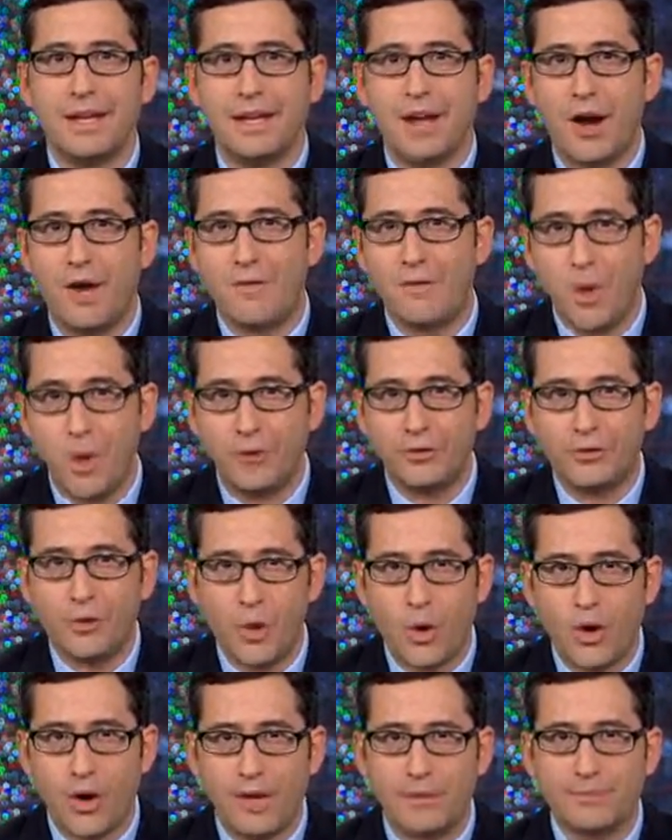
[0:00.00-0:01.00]
In our fourth
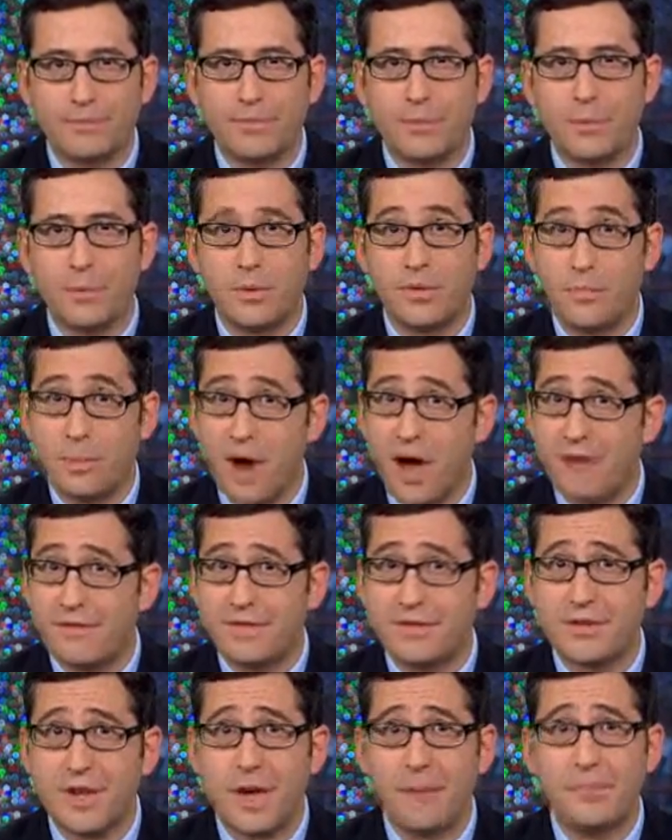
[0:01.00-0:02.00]
story, with
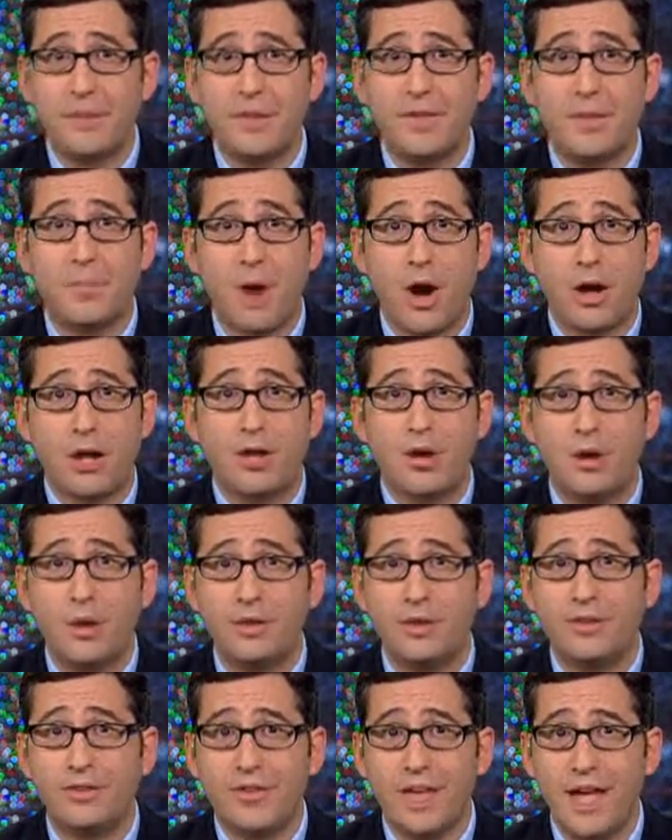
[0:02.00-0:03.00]
profits up and the market
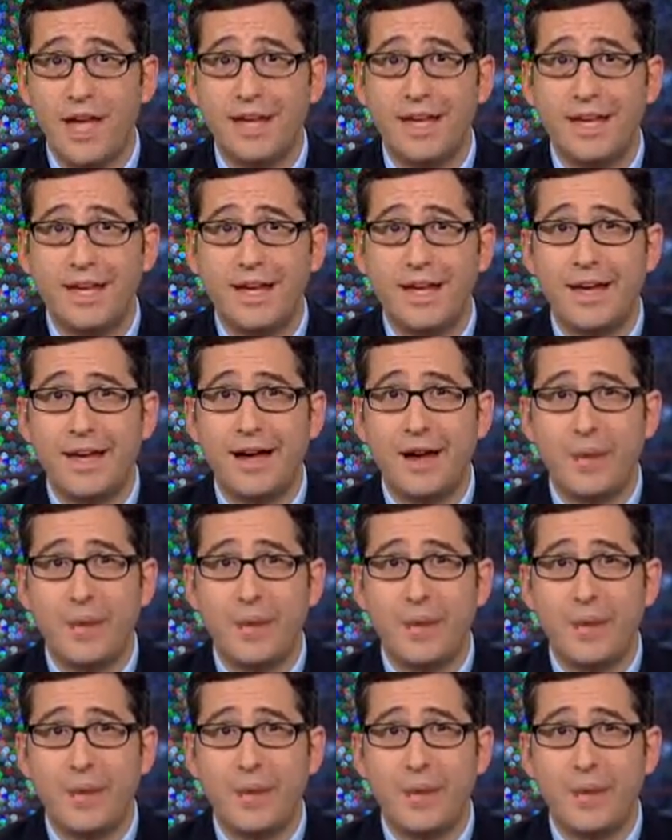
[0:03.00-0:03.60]
holding steady,